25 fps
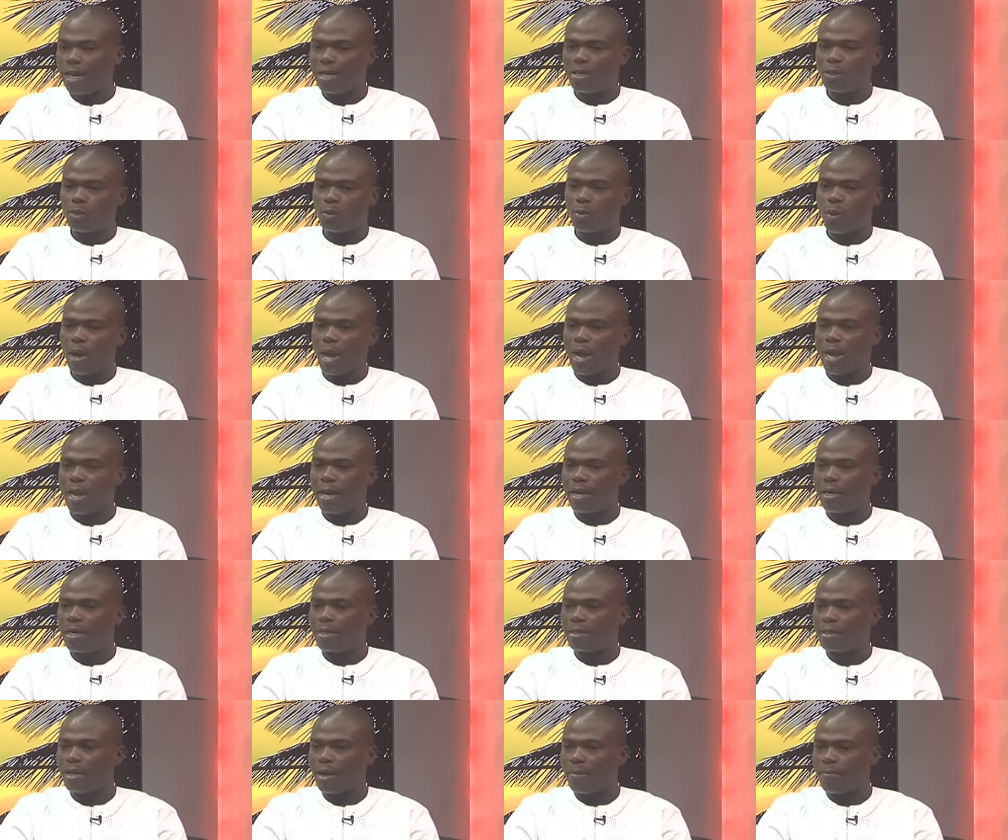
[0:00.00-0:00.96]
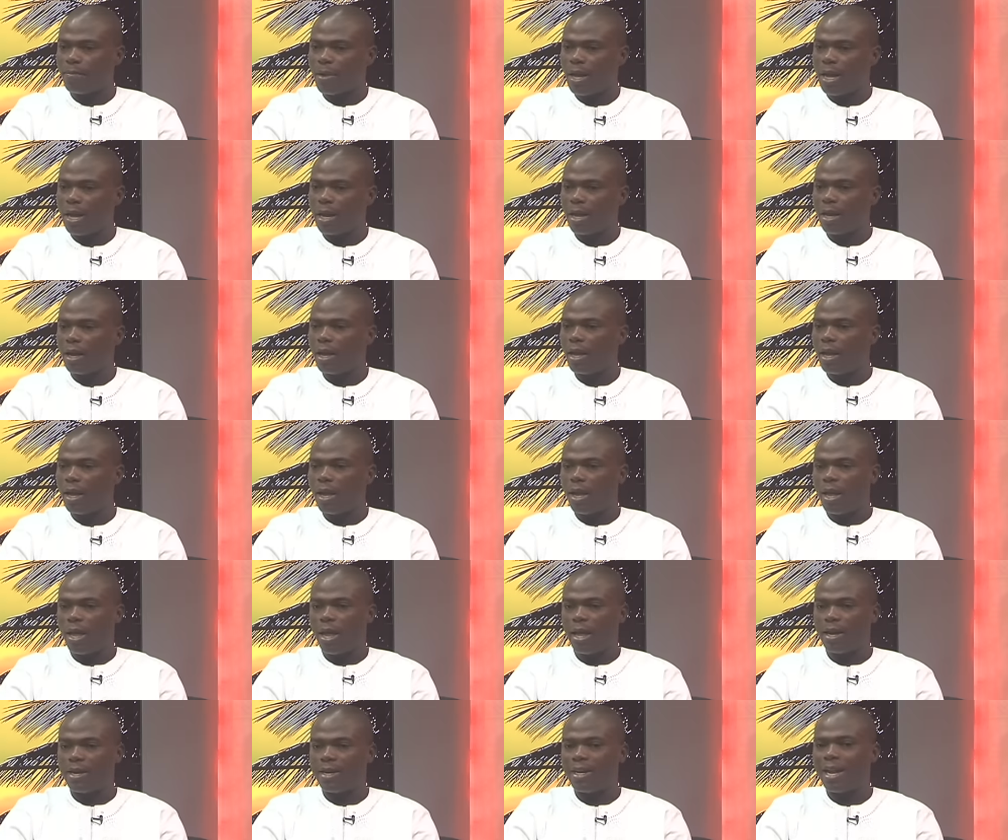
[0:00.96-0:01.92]
is why in this campaign,
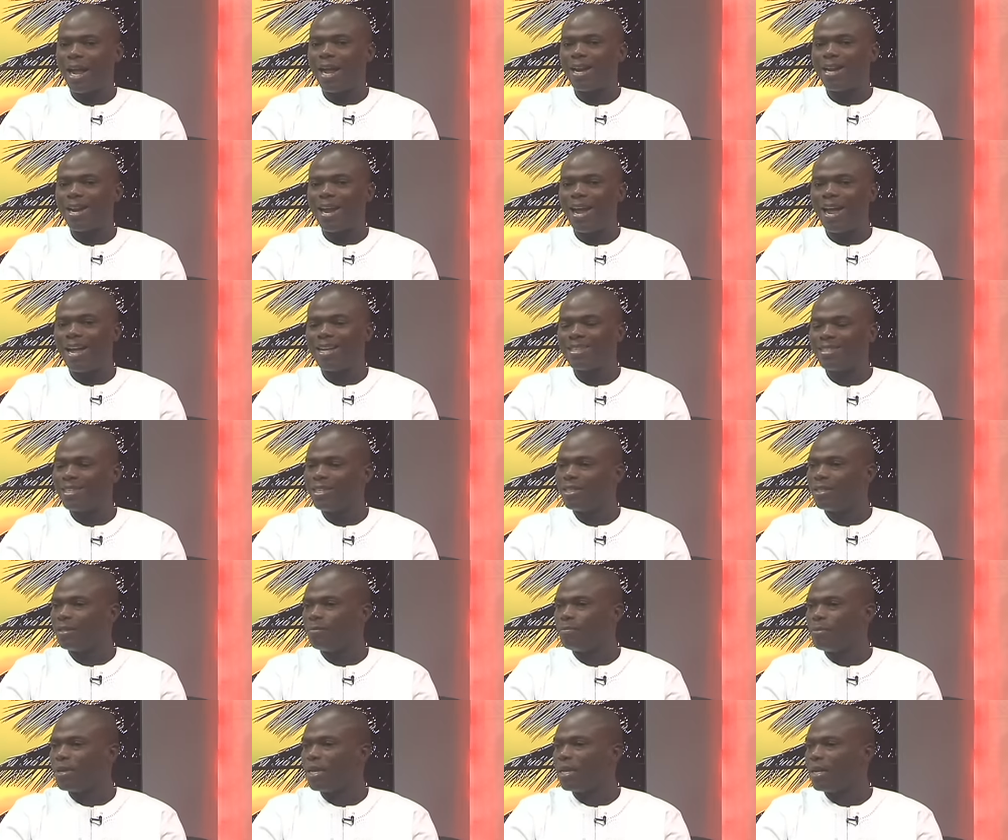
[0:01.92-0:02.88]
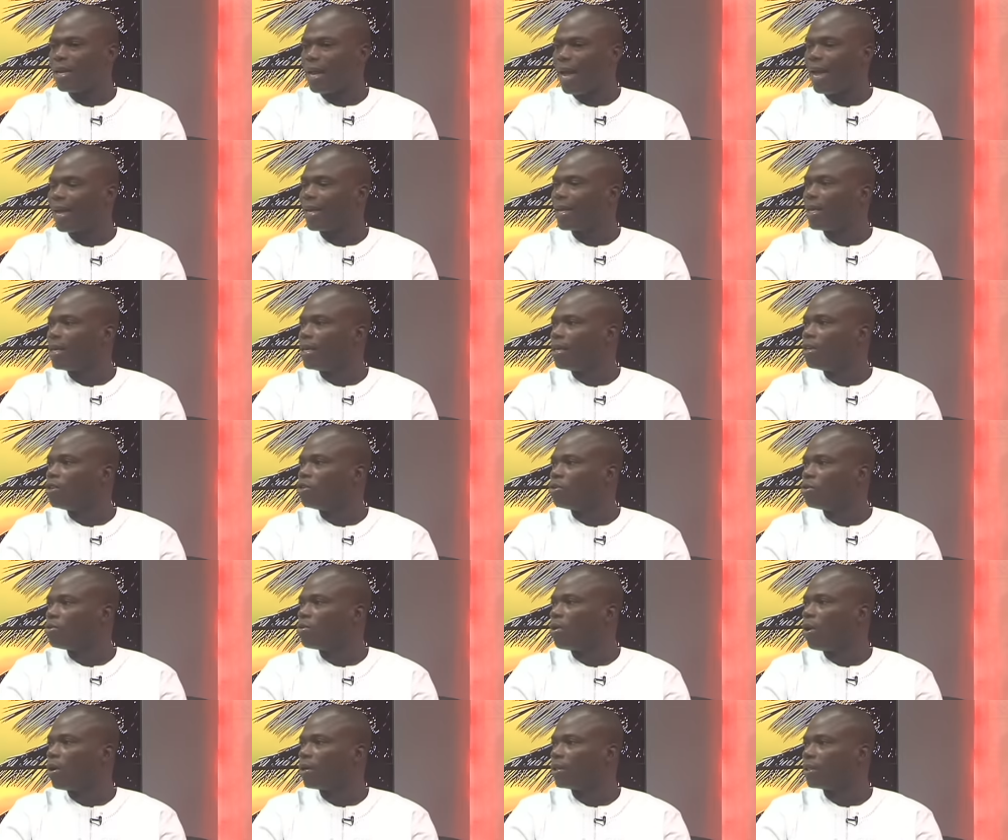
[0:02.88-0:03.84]
that hasn't been a key
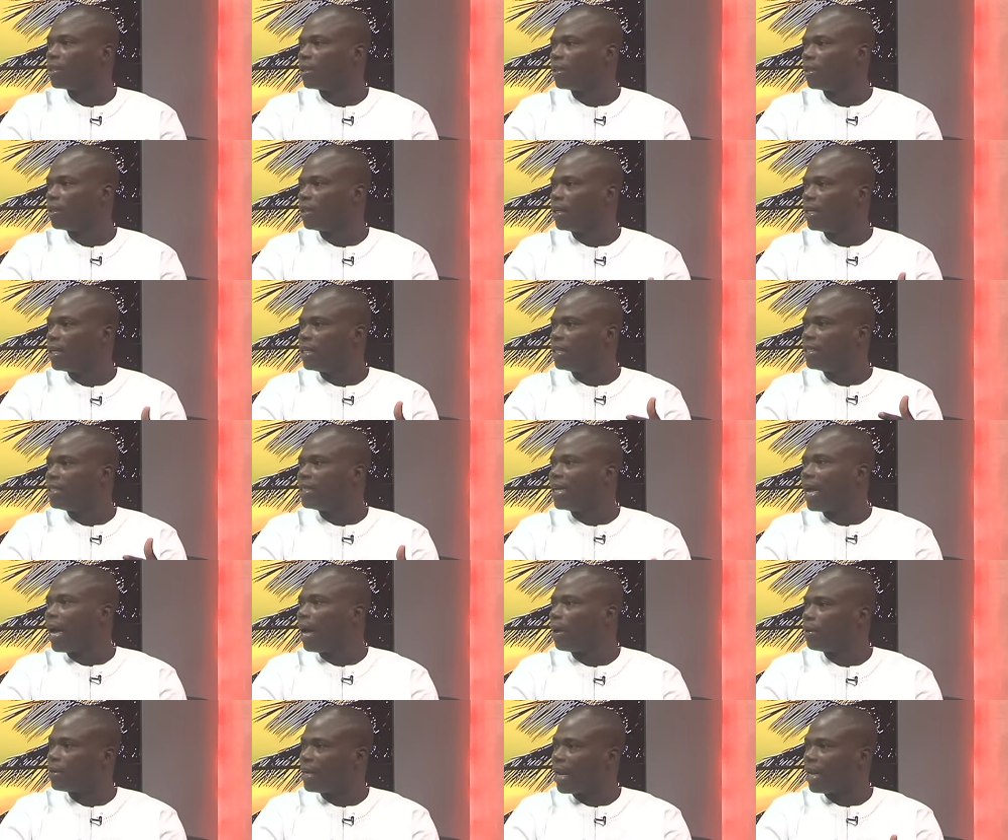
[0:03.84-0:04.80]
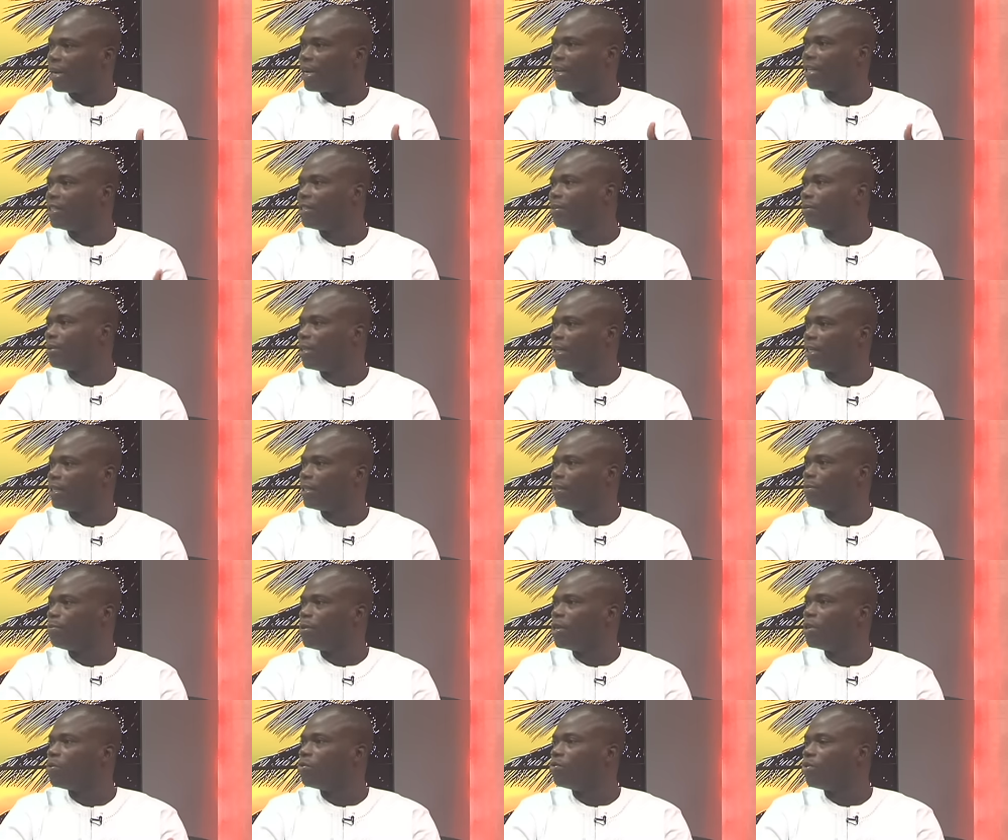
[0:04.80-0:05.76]
issue until now that is, it is
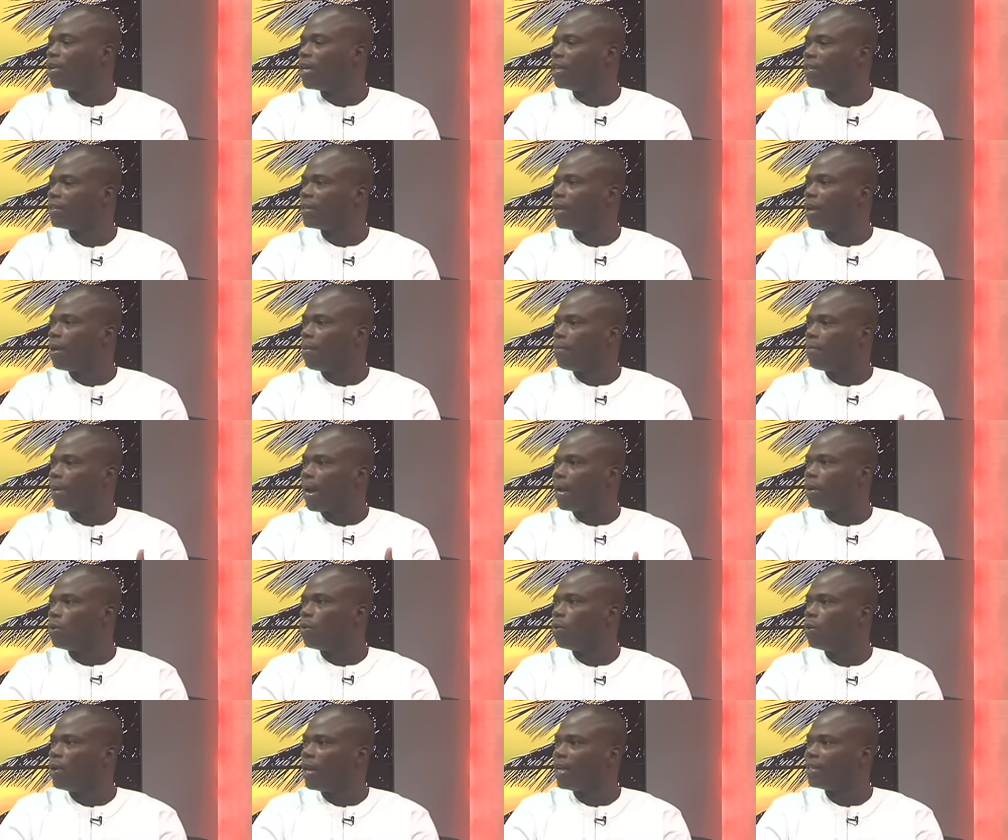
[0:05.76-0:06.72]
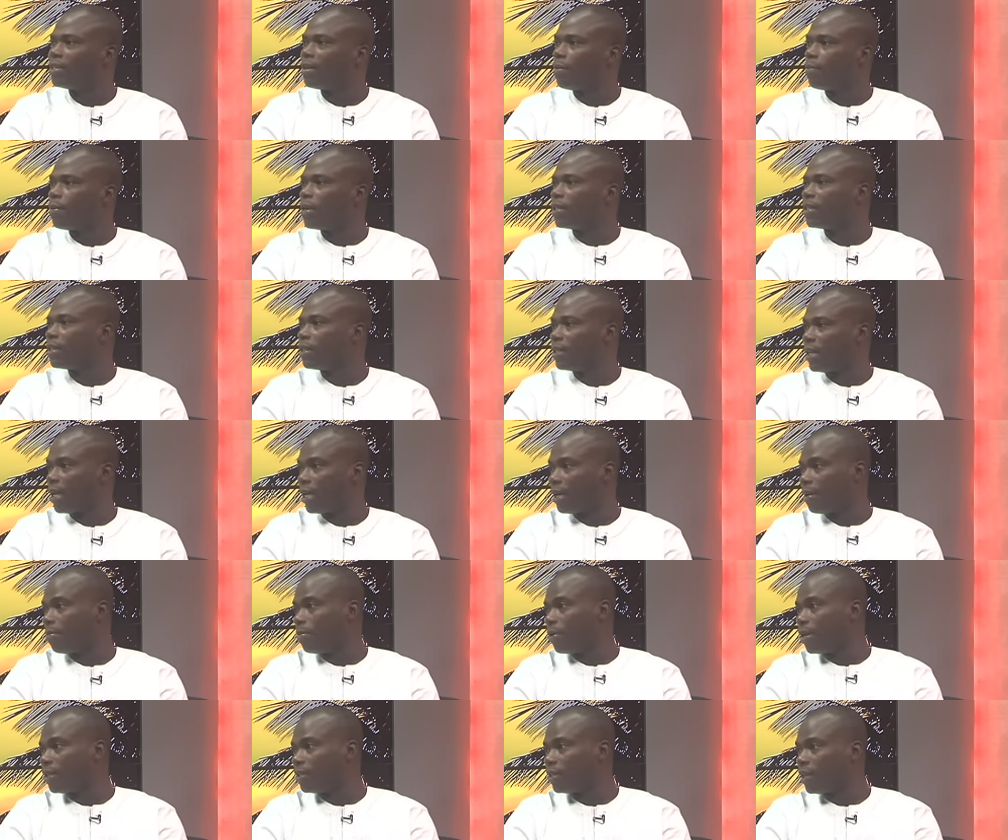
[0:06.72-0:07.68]
being raised by no less a person than
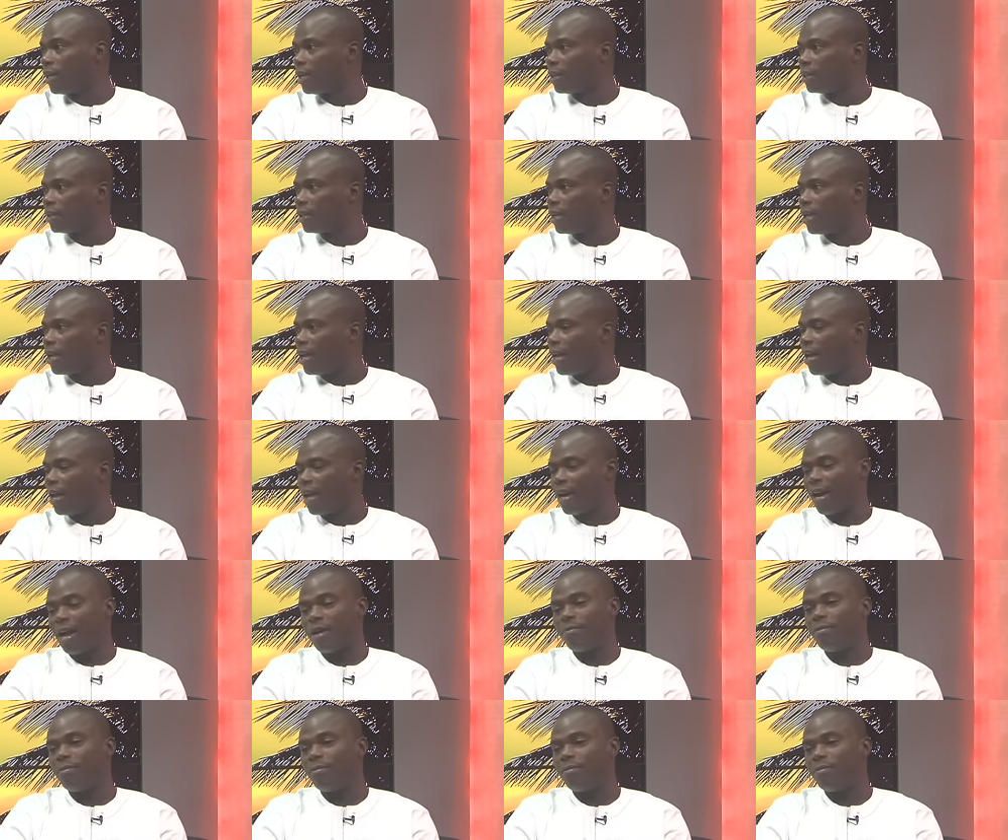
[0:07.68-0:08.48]
the president. And I